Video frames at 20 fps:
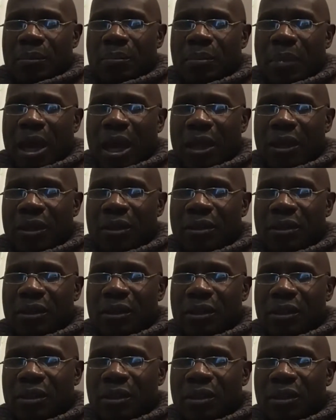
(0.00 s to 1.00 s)
matted
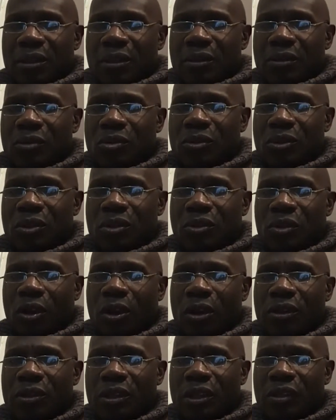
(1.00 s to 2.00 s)
to the
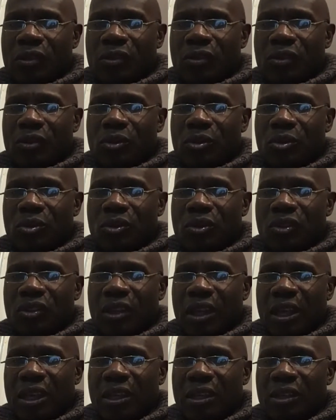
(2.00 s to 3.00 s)
darkness, who
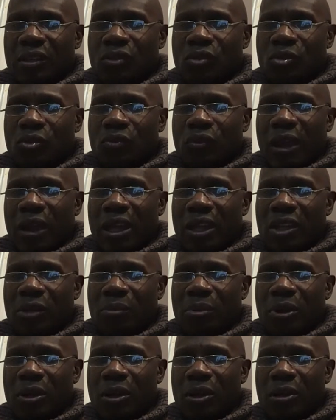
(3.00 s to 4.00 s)
sank into ragged
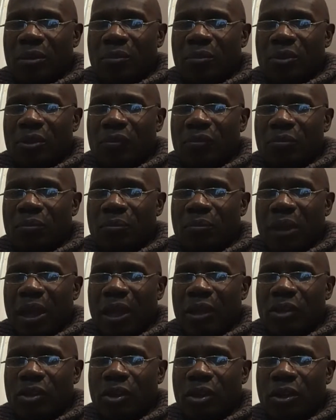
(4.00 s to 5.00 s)
palms of
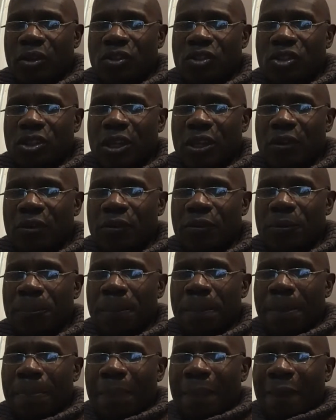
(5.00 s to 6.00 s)
backyard chairs
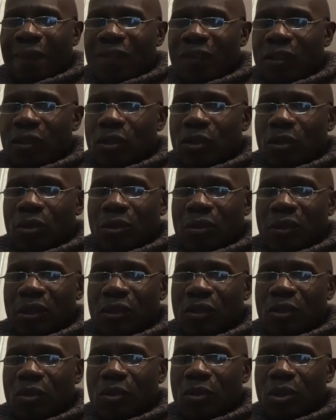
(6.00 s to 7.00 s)
and no, that
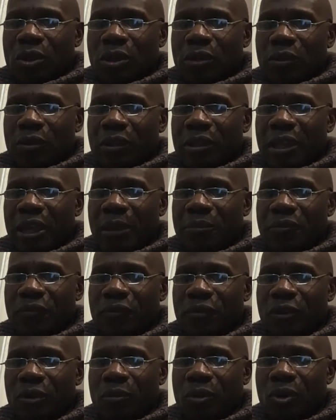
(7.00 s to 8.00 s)
no longer kept
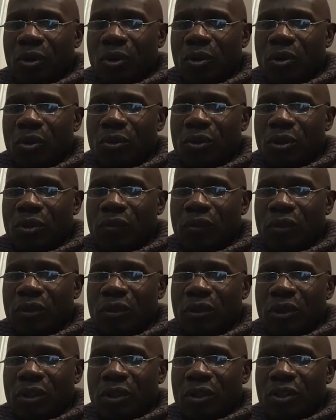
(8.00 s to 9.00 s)
firm hold
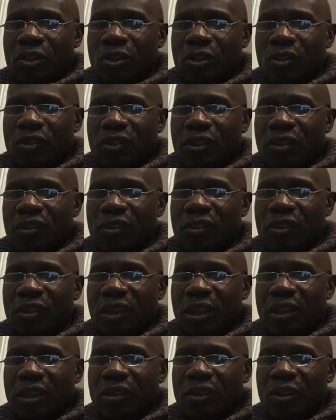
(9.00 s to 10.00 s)
over curses
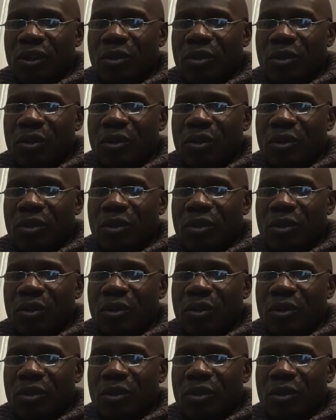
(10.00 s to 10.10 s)
and